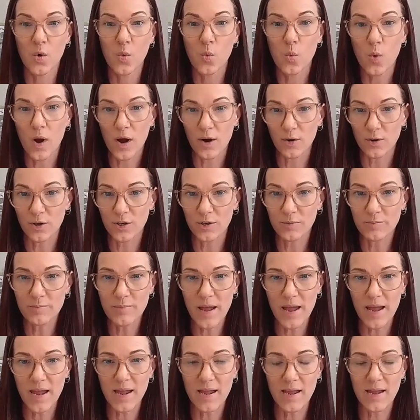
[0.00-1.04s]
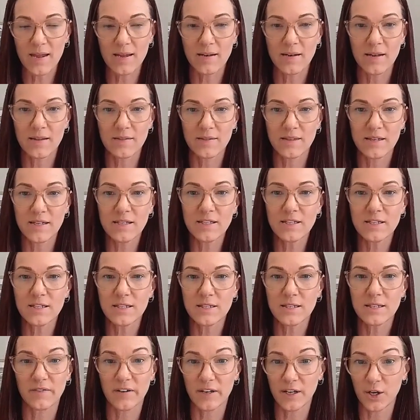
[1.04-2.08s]
Welcome, and
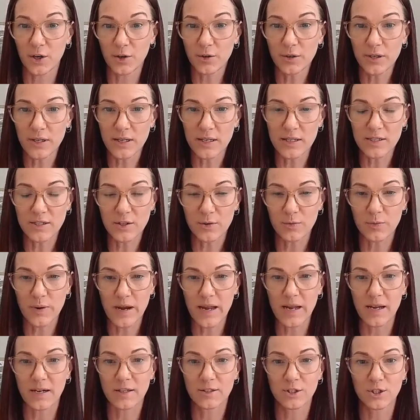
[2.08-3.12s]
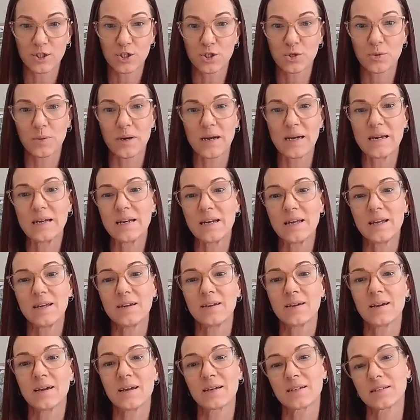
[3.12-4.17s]
this video is around
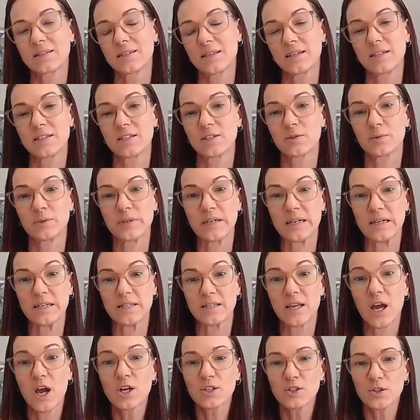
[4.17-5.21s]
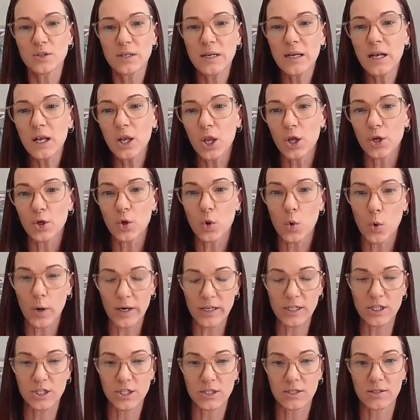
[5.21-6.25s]
training accessories. So I get a lot of
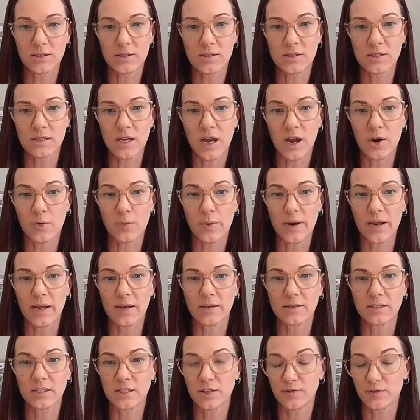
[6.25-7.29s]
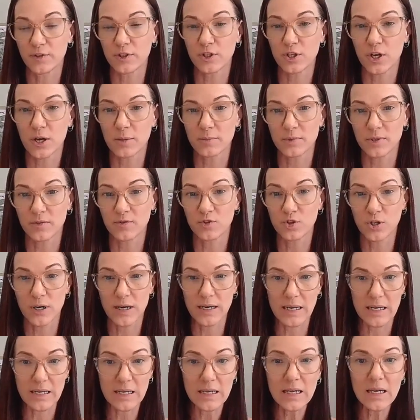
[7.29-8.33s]
questions around different types of
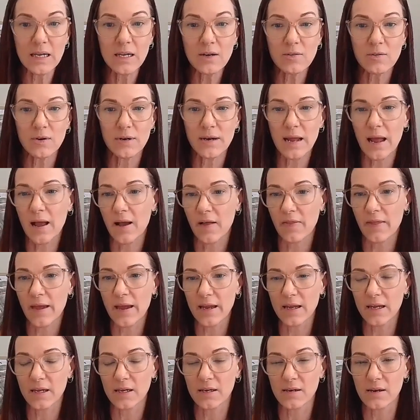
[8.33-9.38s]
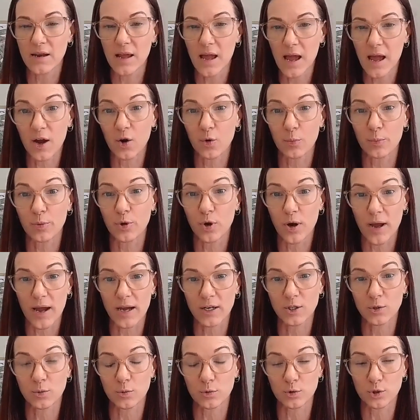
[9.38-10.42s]
training gear and how they can help your
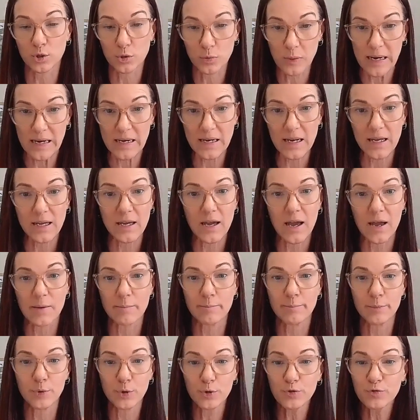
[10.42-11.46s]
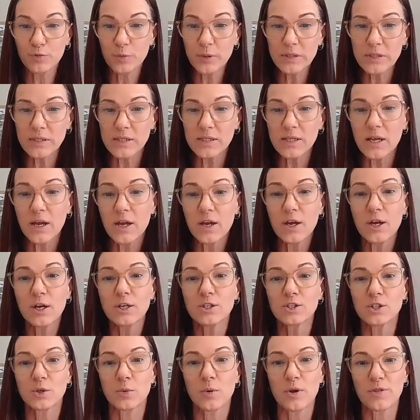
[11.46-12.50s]
actual training and movements.
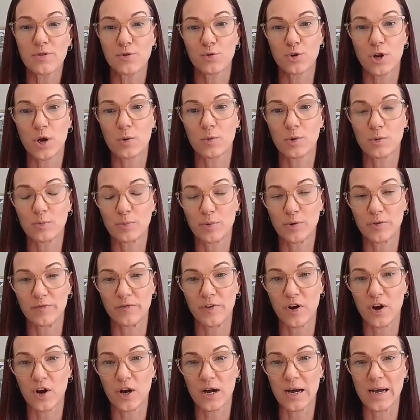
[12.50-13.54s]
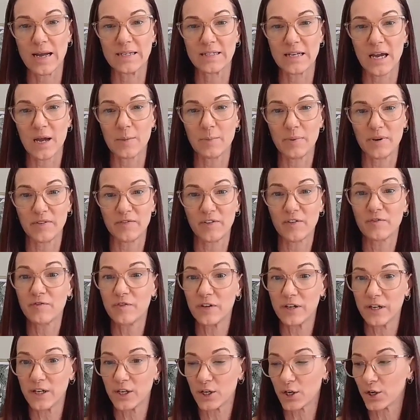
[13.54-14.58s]
So I thought I would provide a bit of a
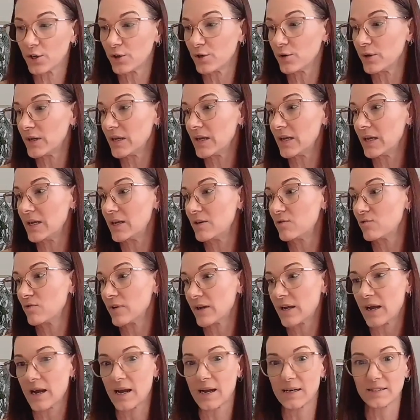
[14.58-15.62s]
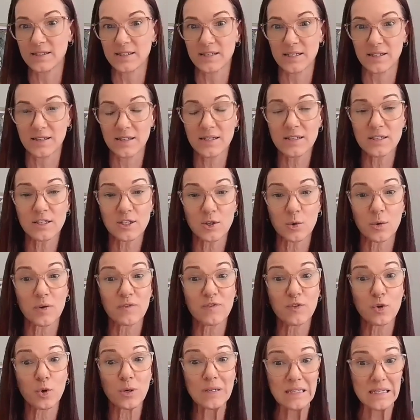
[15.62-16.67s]
video in regards to this. So
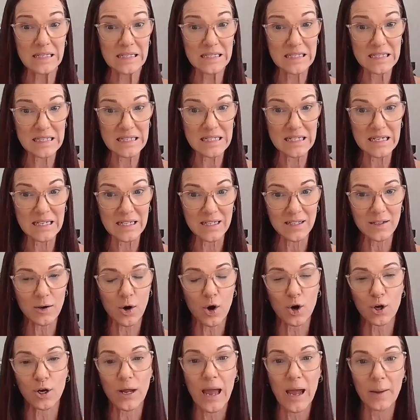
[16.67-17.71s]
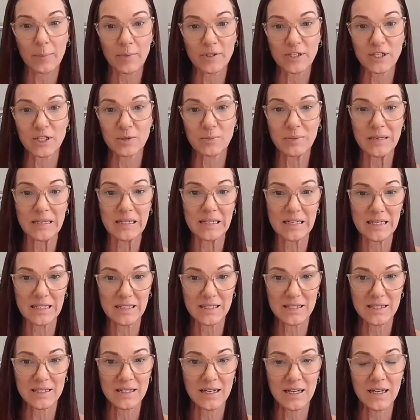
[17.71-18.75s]
if you're listening or happen to be
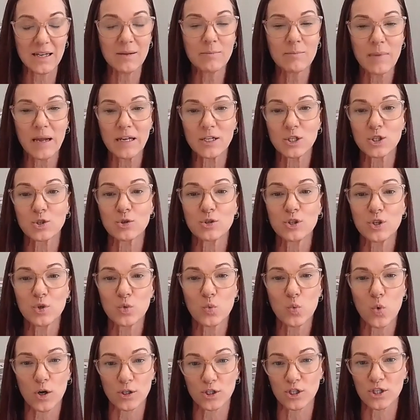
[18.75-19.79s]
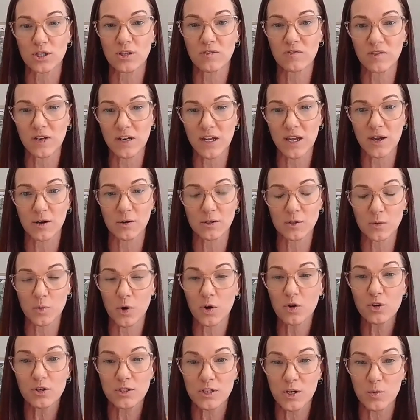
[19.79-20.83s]
listening, make sure you watch the video as
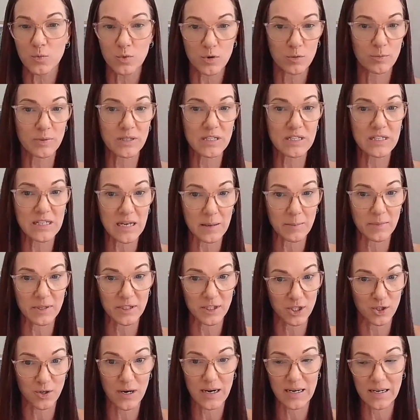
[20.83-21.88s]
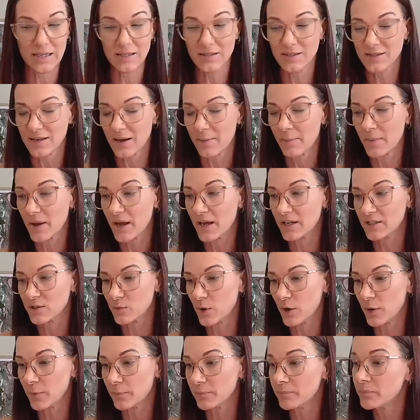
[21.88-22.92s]
well, because I will be demonstrating some as
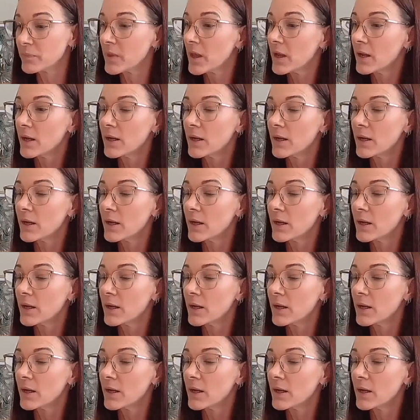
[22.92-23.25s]
well.